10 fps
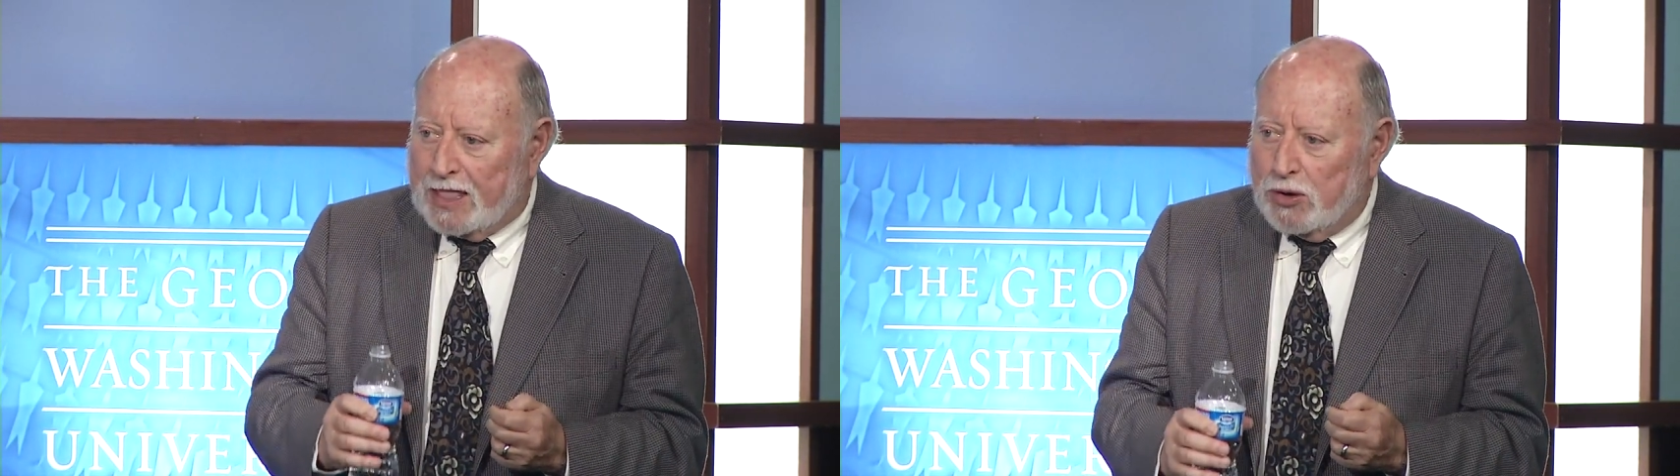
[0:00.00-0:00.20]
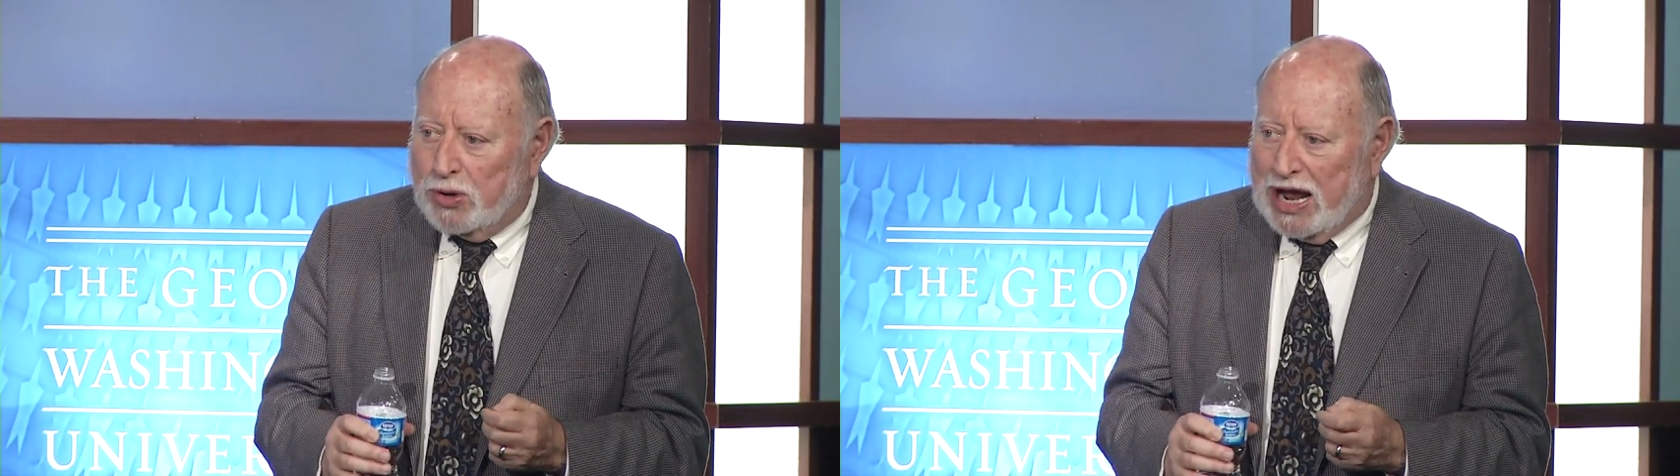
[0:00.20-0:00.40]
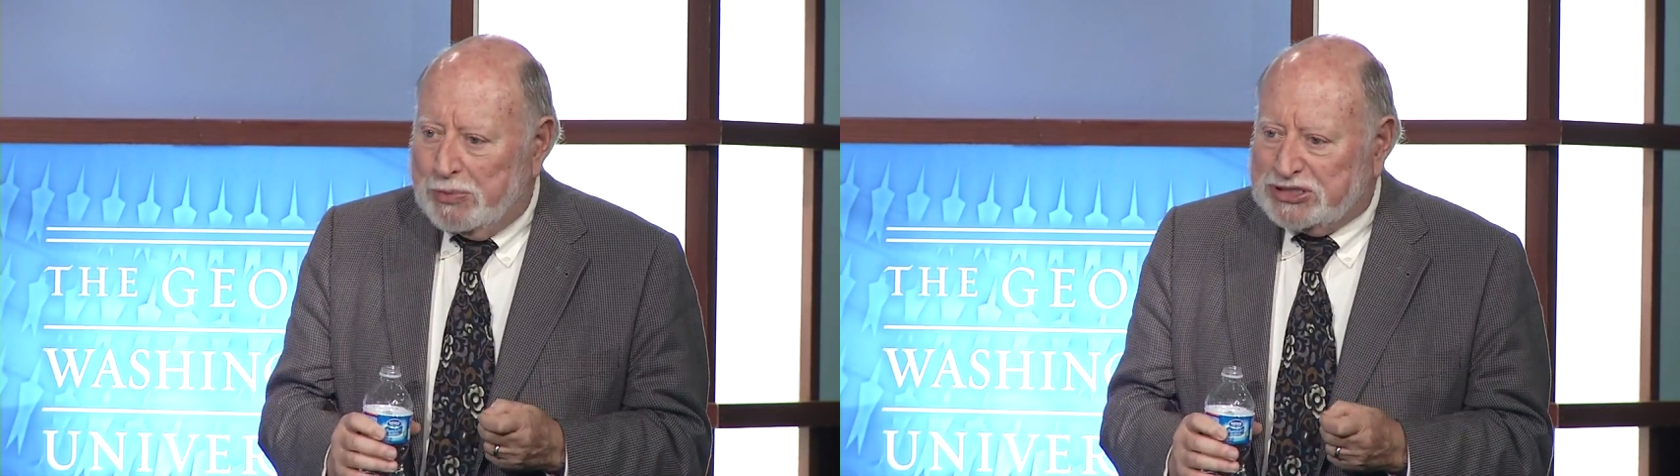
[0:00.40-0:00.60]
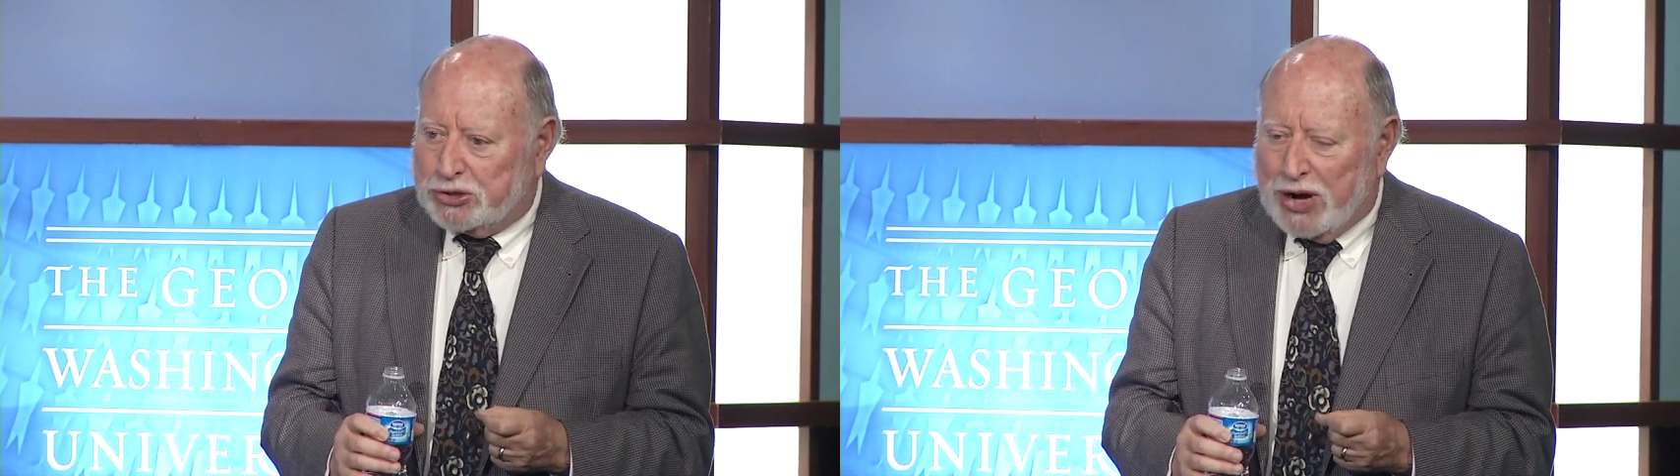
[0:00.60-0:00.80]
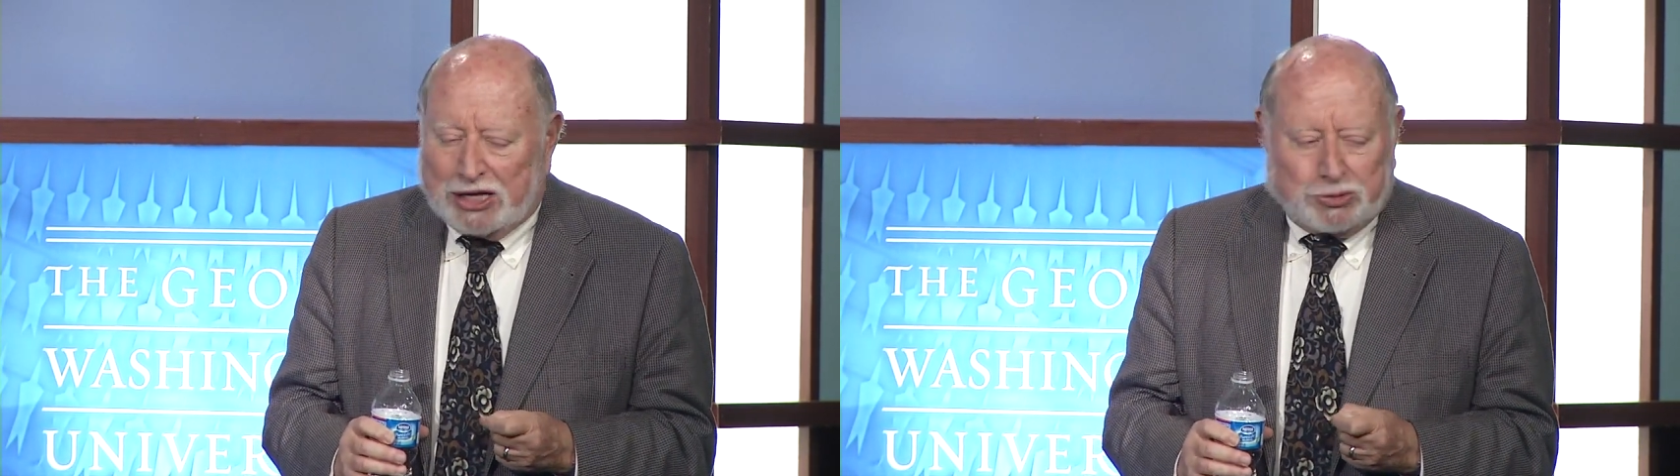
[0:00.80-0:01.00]
When I was a
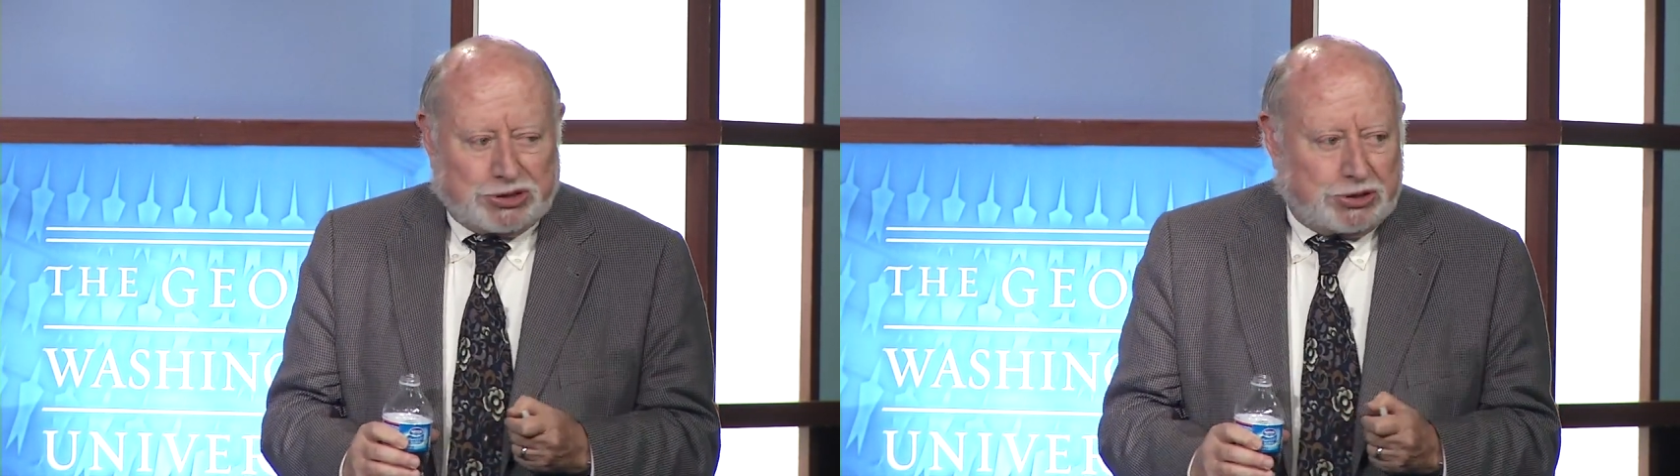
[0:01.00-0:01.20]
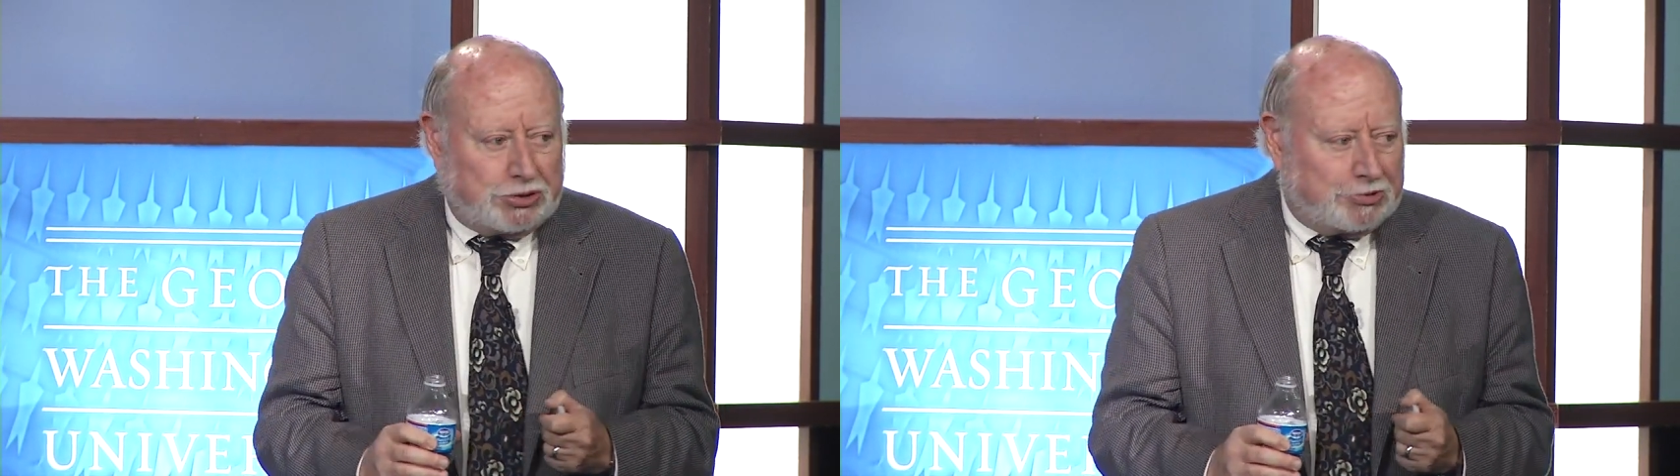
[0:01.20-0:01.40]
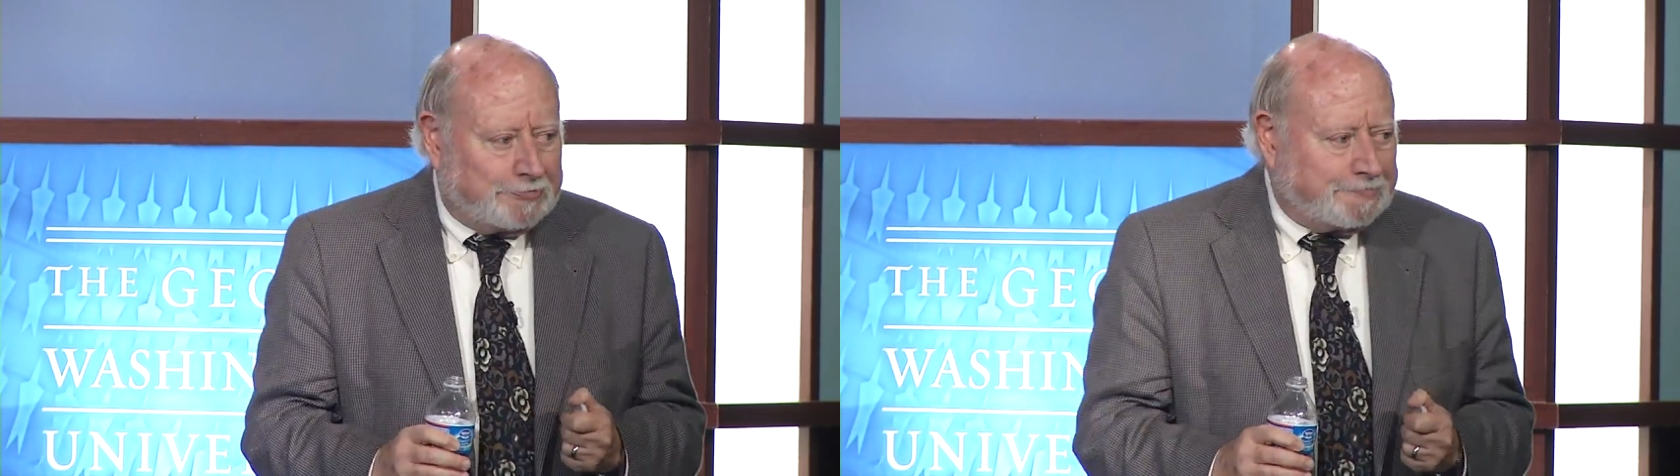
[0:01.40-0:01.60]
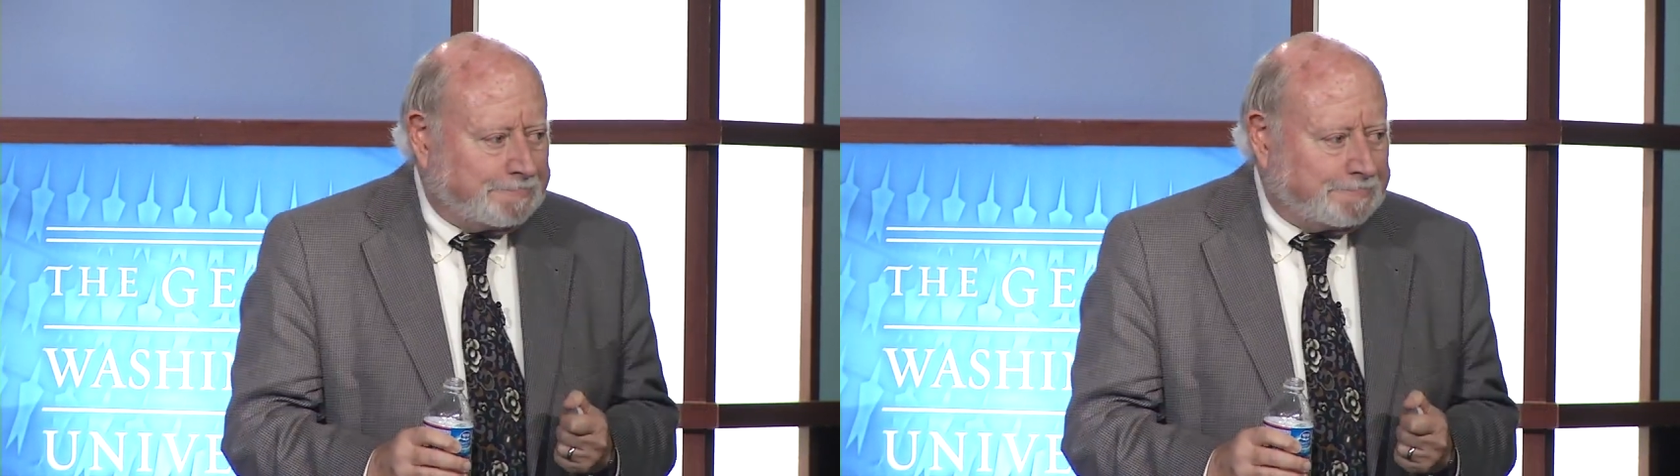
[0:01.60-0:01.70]
graduate student,